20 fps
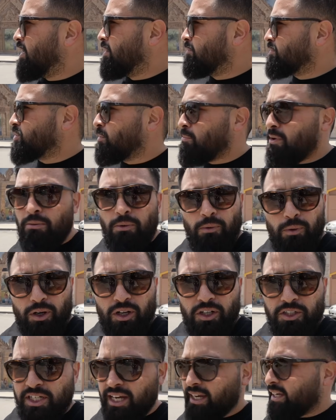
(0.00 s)
So maybe we'll
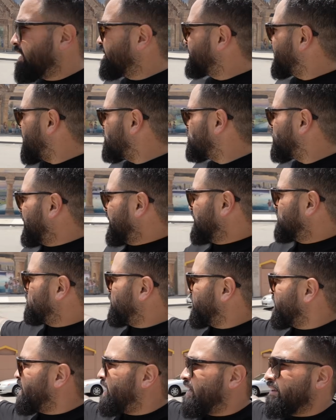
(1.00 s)
go check out that place.
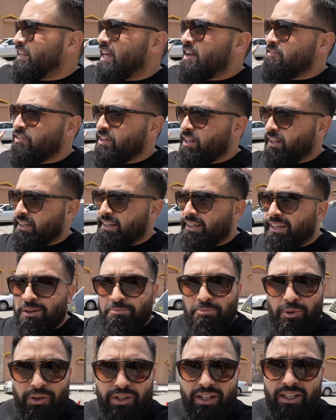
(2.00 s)
But yeah, definitely
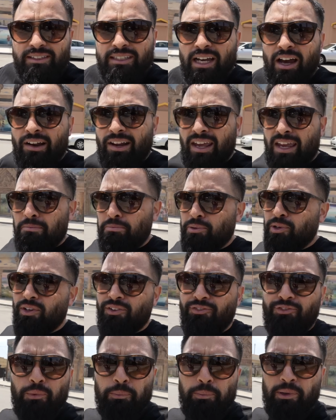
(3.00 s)
Cambodia Town, a
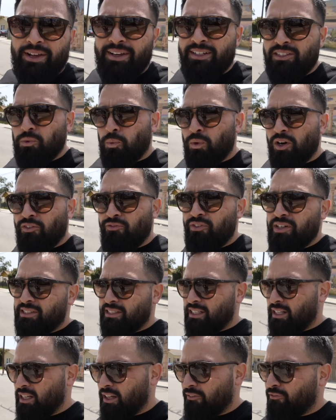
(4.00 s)
beautiful place worth
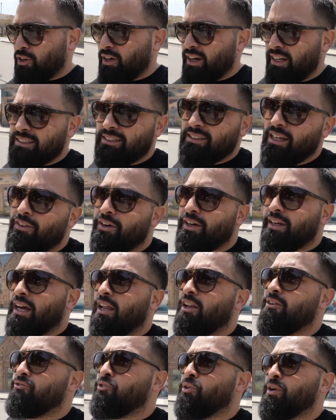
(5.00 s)
visiting if you're in Southern
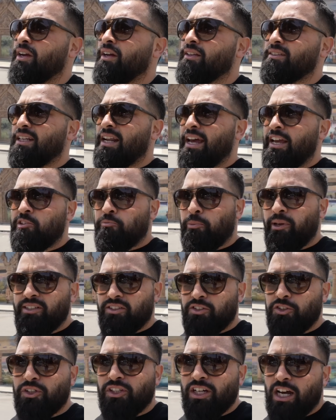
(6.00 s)
California. It's a nice
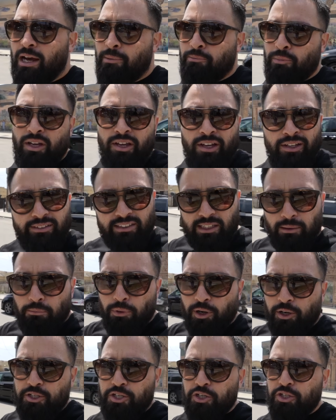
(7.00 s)
place to come
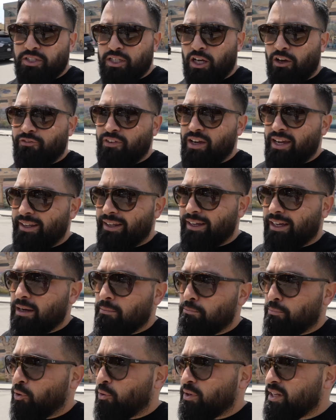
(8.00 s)
submerge yourself in the
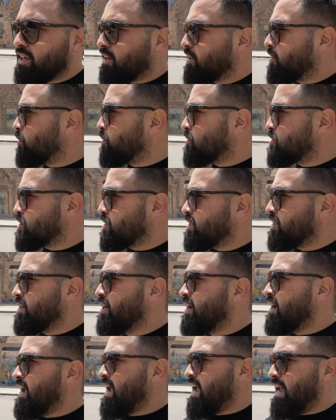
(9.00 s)
Cambodian culture
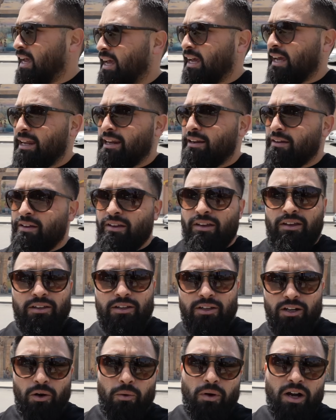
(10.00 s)
and,
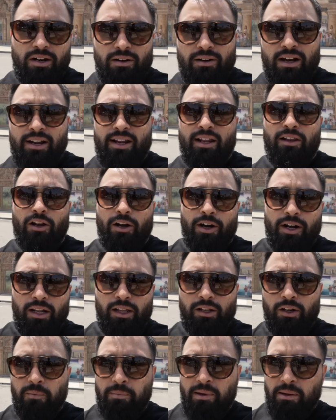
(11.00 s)
you know, walk around and learn a
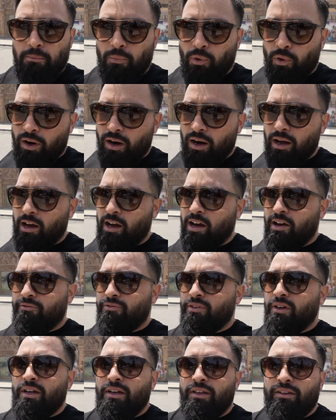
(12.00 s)
little bit more of
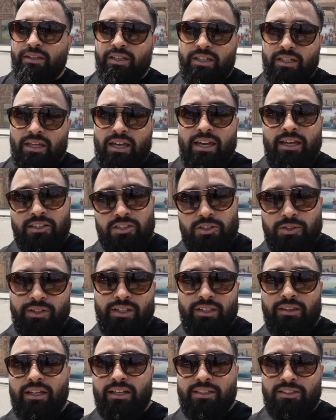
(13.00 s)
the
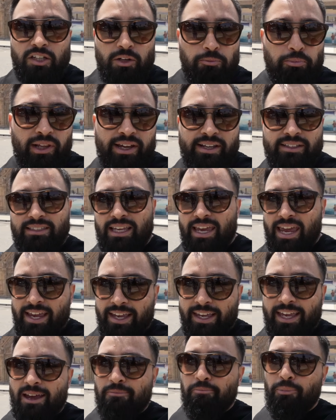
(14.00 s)
history that took place in
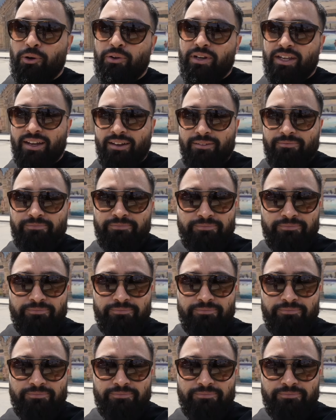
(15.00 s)
Cambodia.